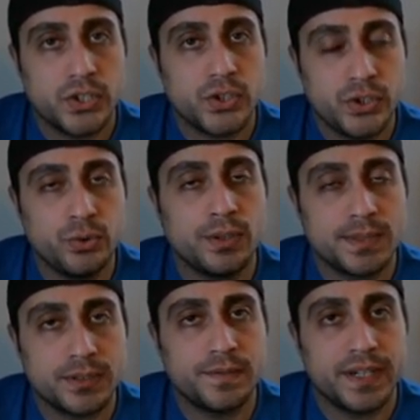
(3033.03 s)
do them
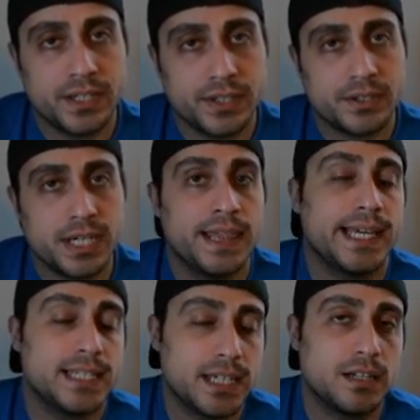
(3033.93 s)
till failure and
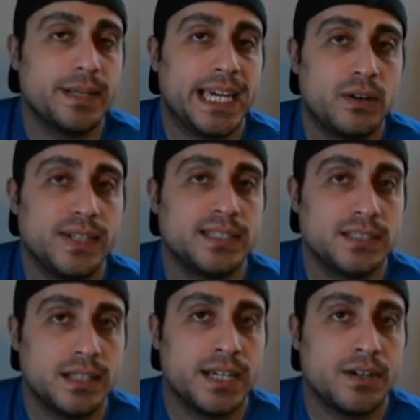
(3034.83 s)
then tell me how
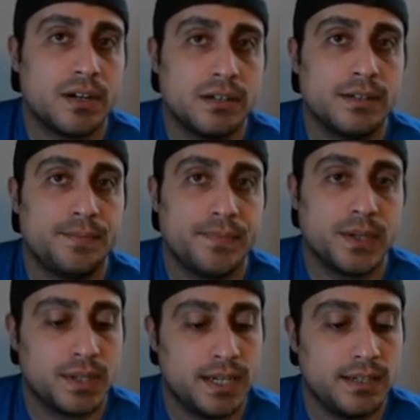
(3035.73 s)
easy they are,
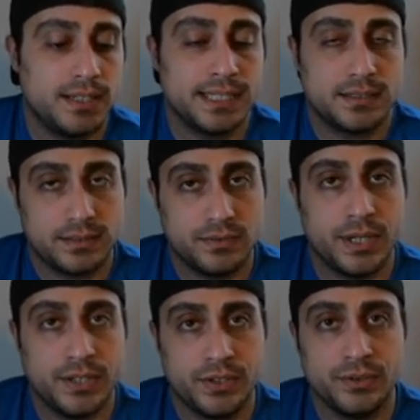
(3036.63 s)
okay? It's
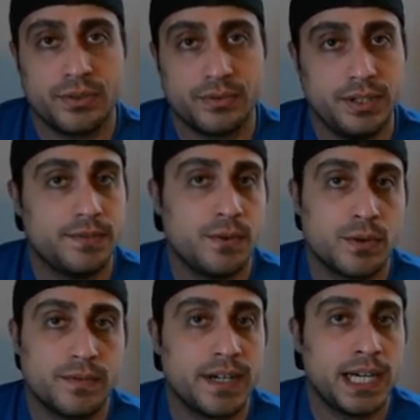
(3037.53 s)
when you do 3,
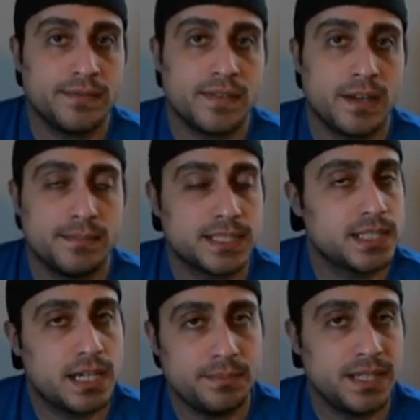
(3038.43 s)
4, 5 of them, it's
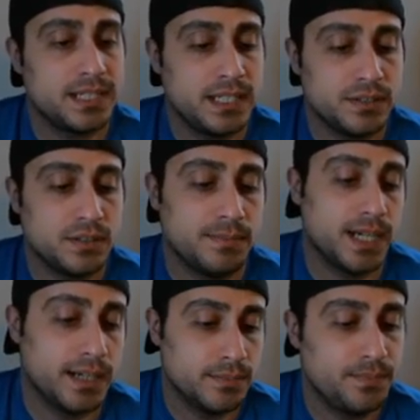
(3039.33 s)
not a big deal,
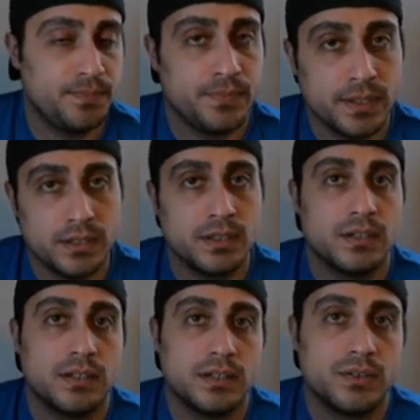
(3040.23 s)
but
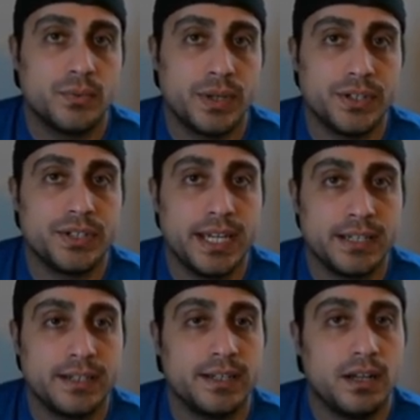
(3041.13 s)
when you're
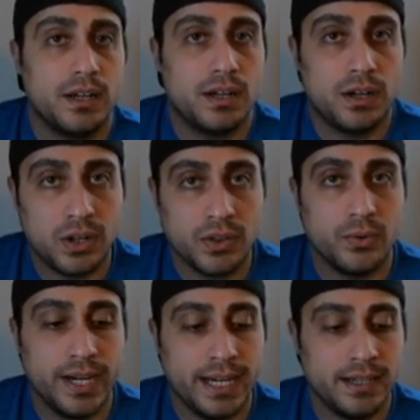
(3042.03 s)
taking it all the
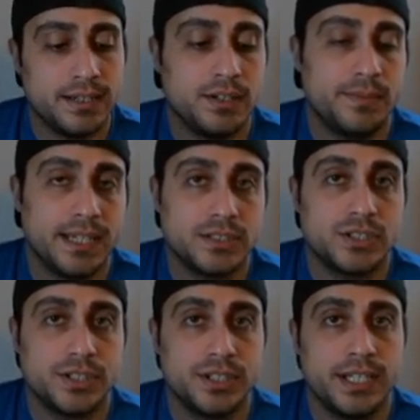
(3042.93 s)
way, you're making
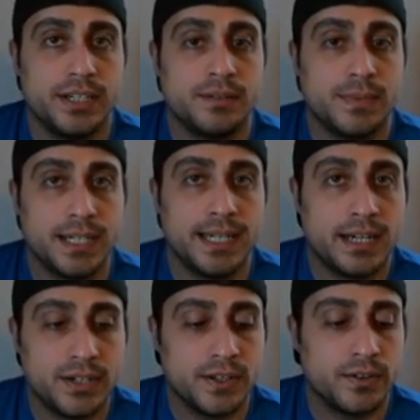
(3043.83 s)
sure you get your butt
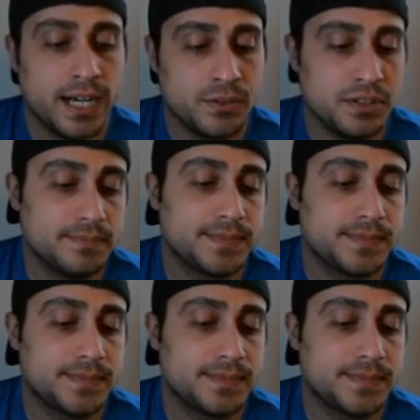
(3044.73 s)
down to the ground,